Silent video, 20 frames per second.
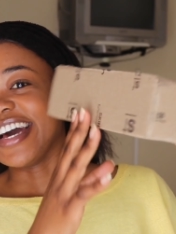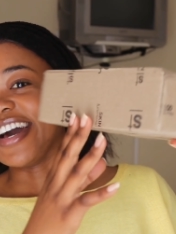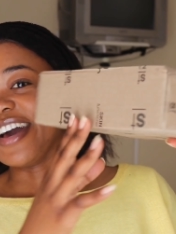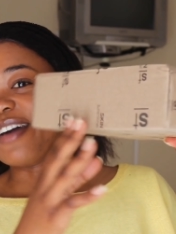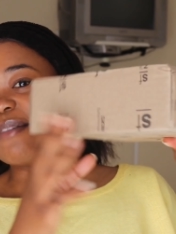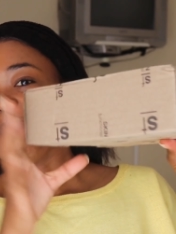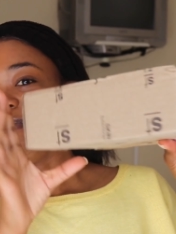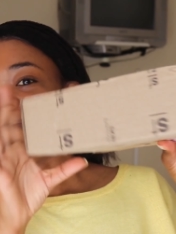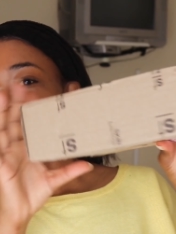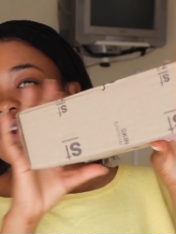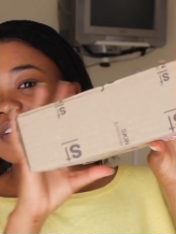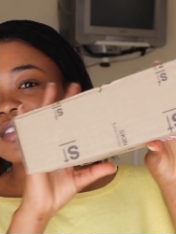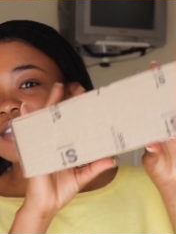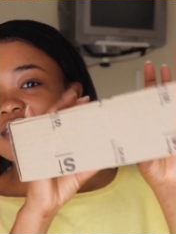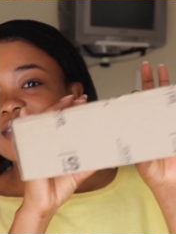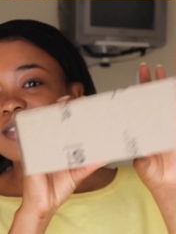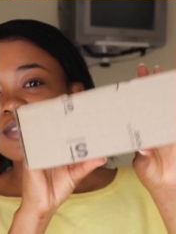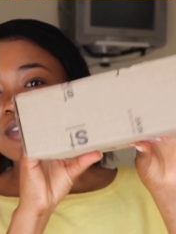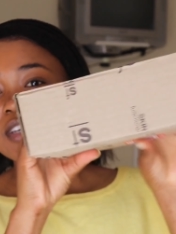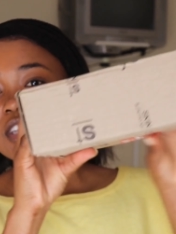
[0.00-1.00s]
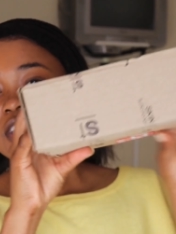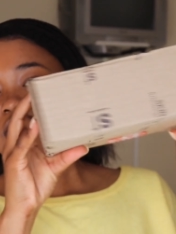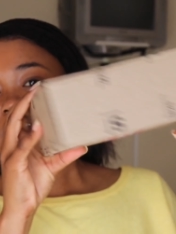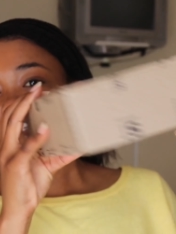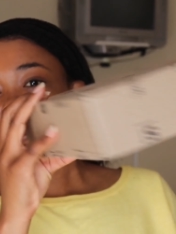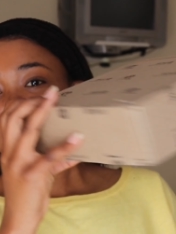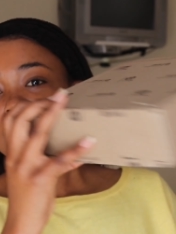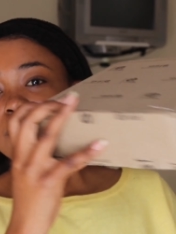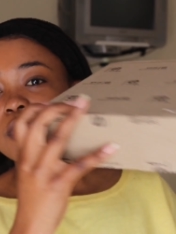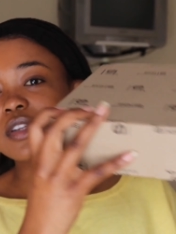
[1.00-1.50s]
a box is so cute.
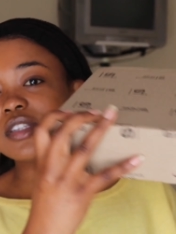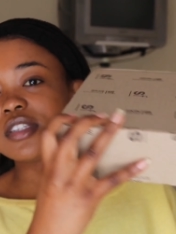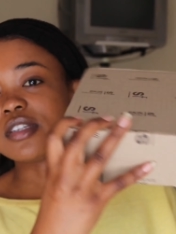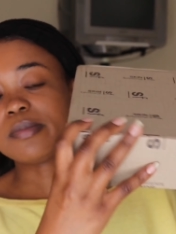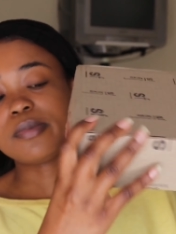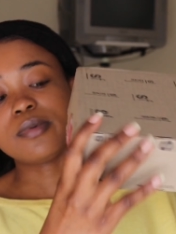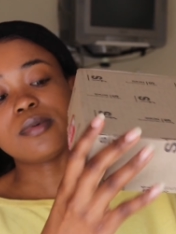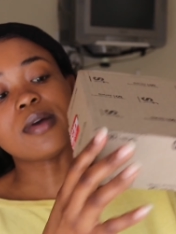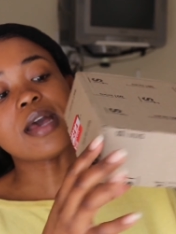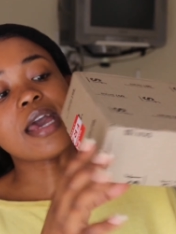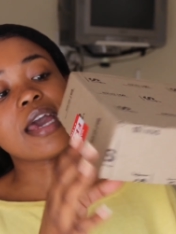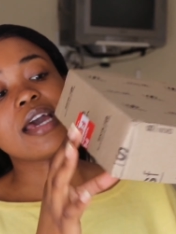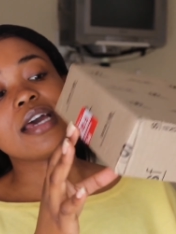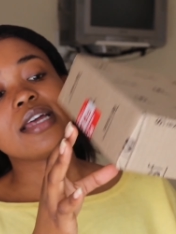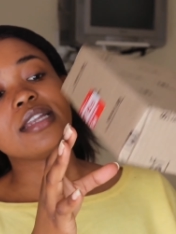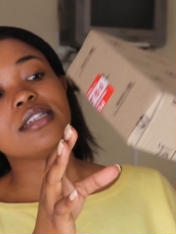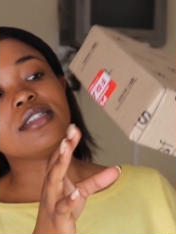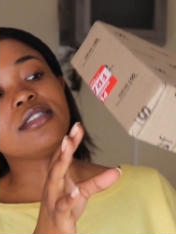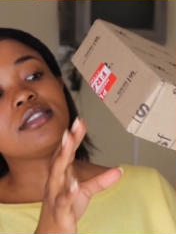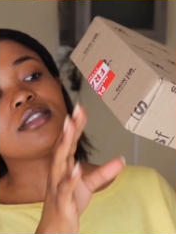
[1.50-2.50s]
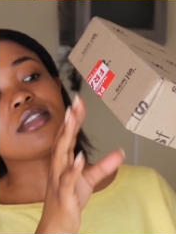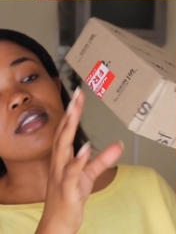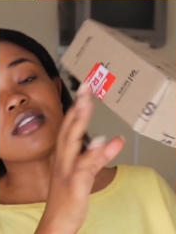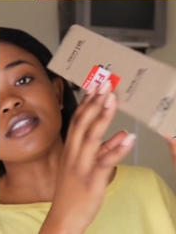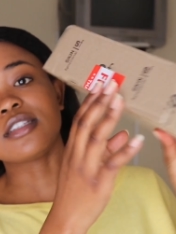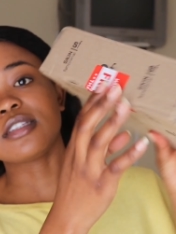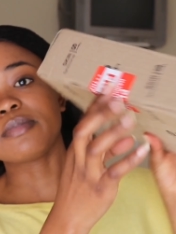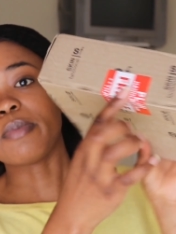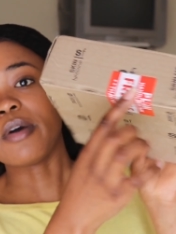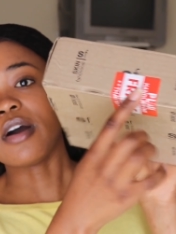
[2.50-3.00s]
It's portable, and
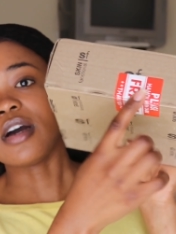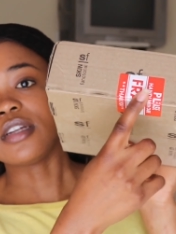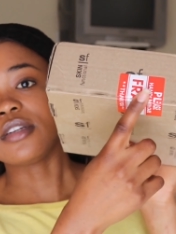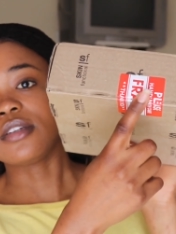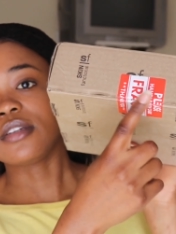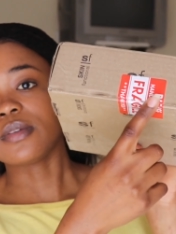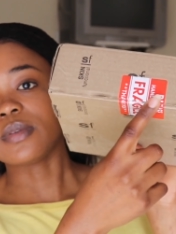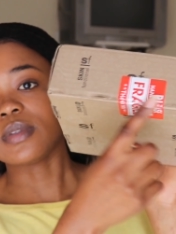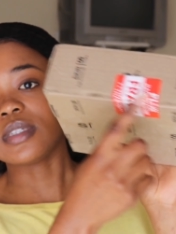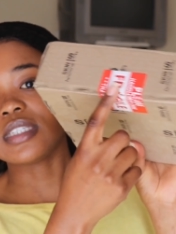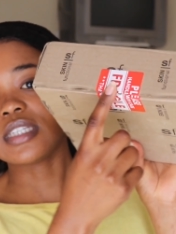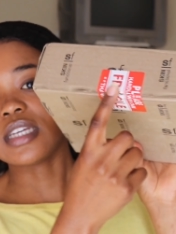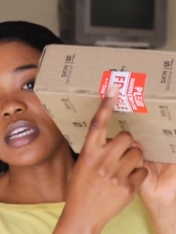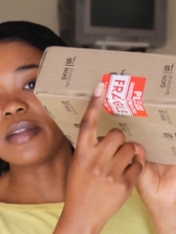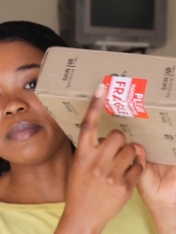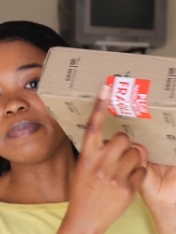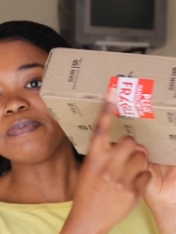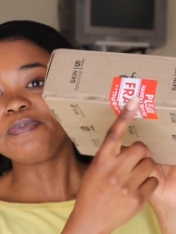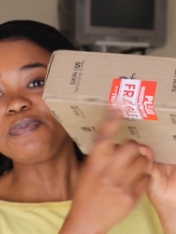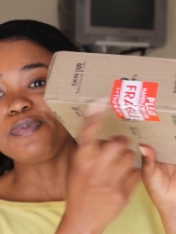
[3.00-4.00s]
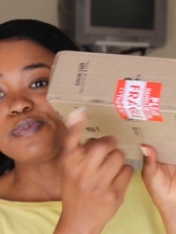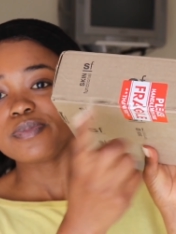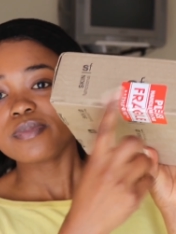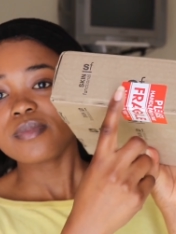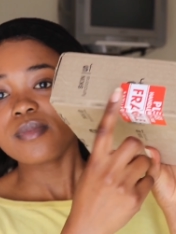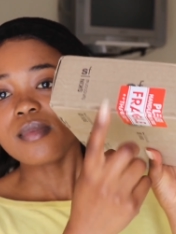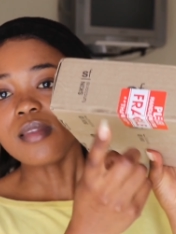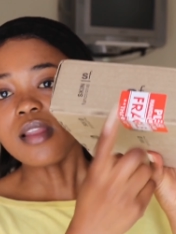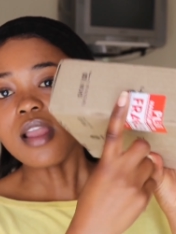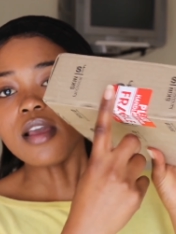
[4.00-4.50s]
this part written
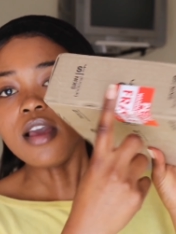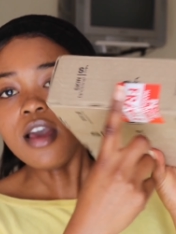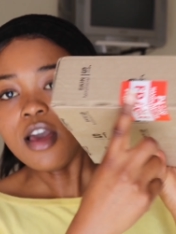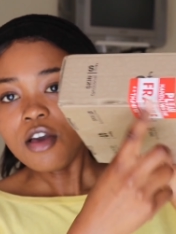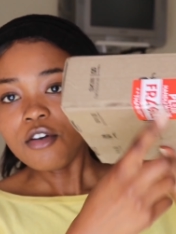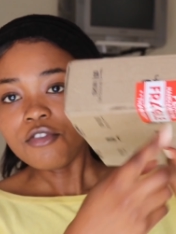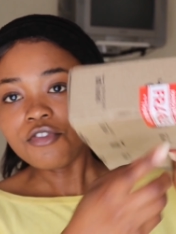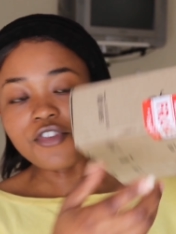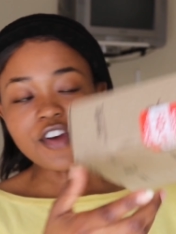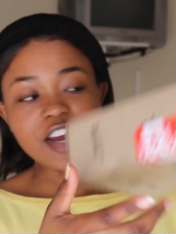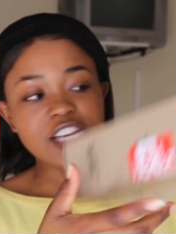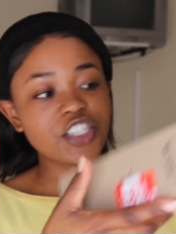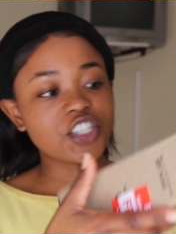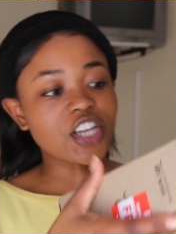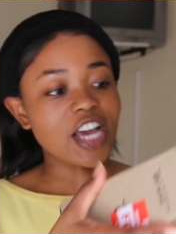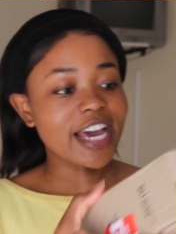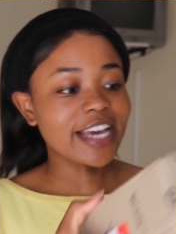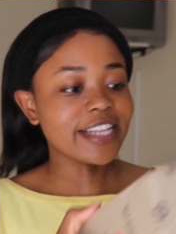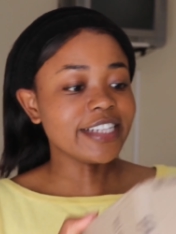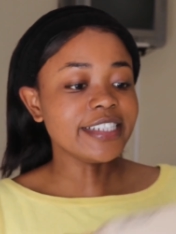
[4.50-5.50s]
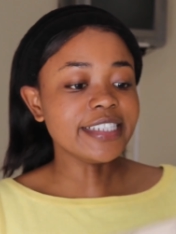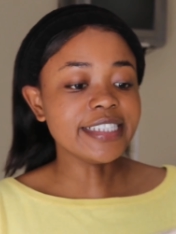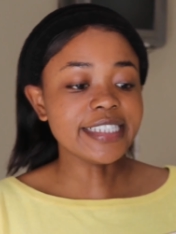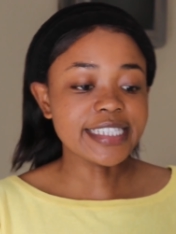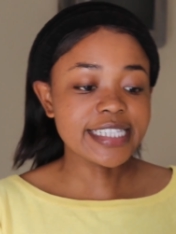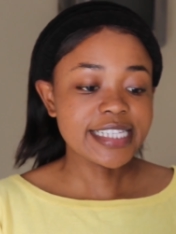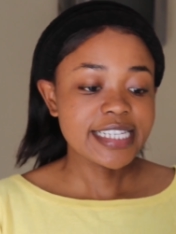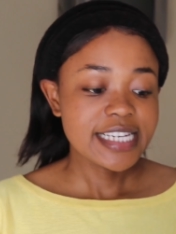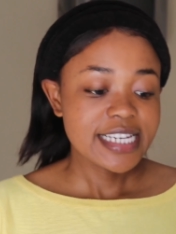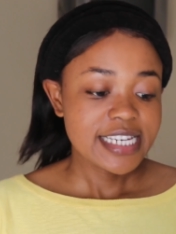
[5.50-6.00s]
fragile.
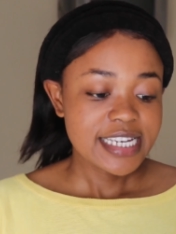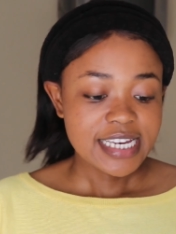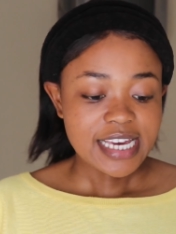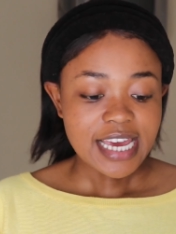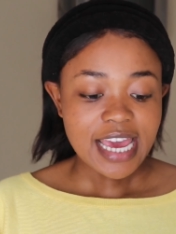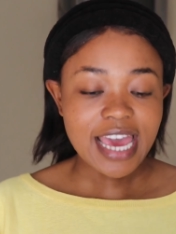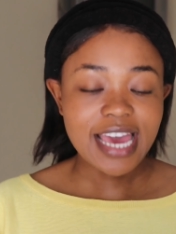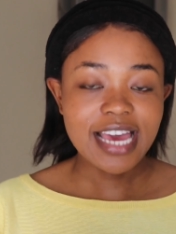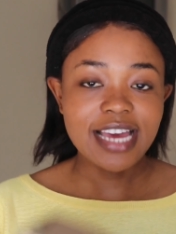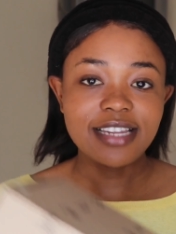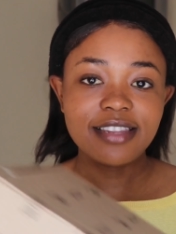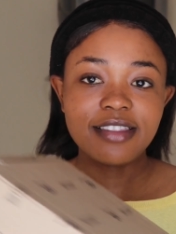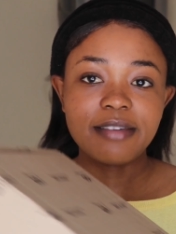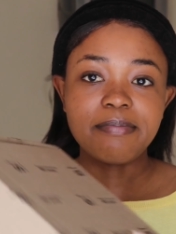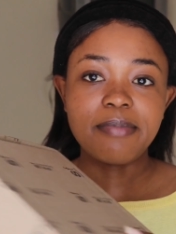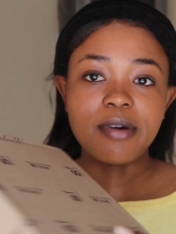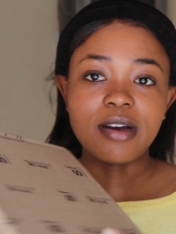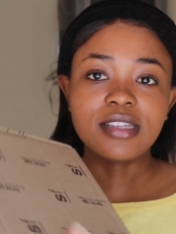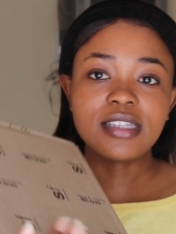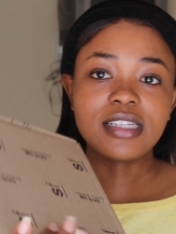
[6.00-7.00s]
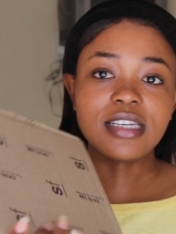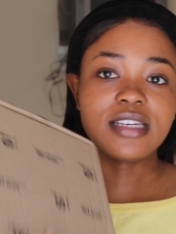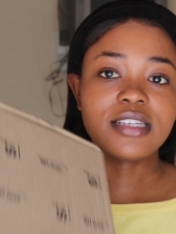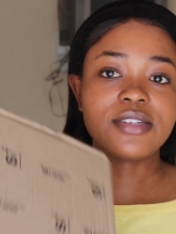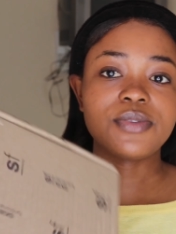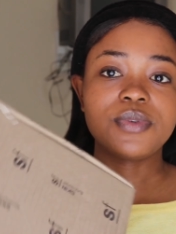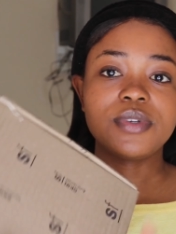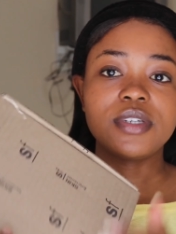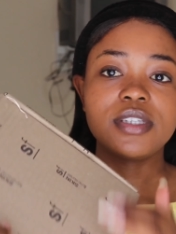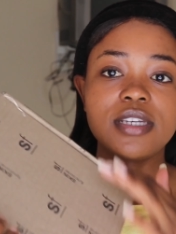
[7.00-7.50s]
And the box
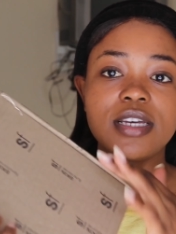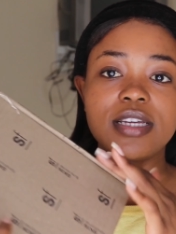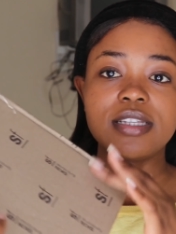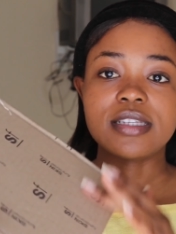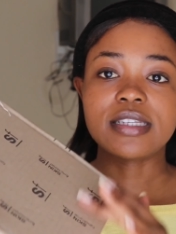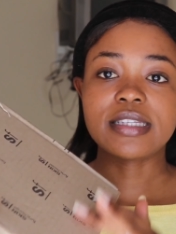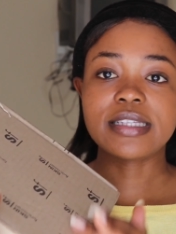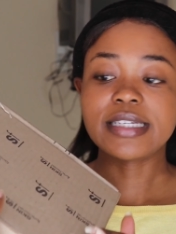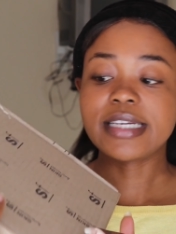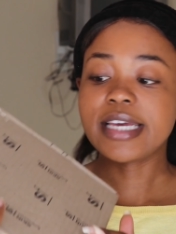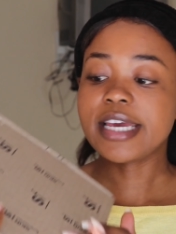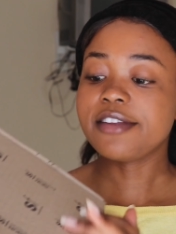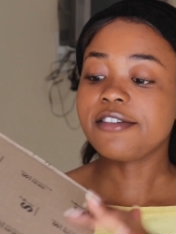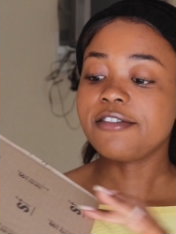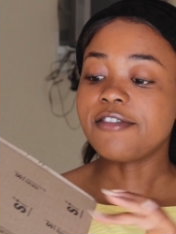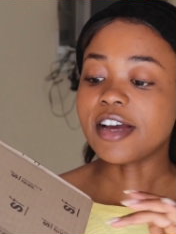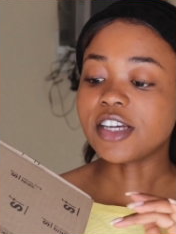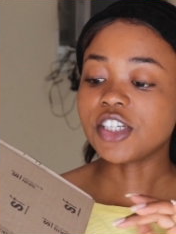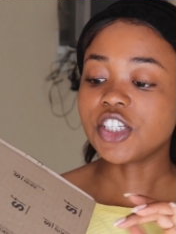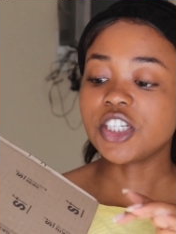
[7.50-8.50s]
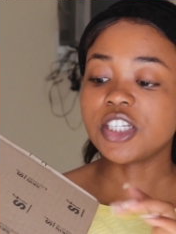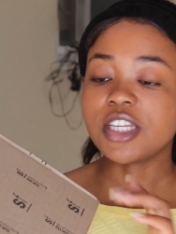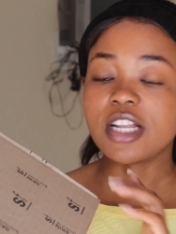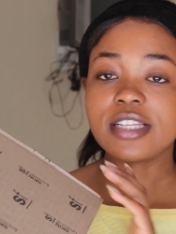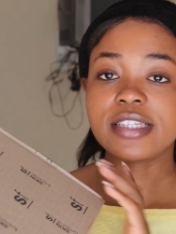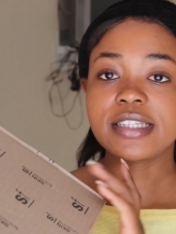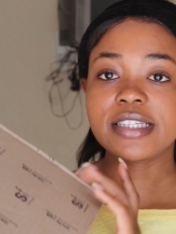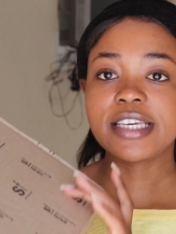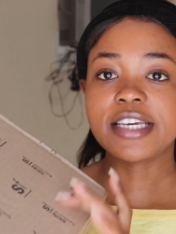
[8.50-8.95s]
is written Skin Functional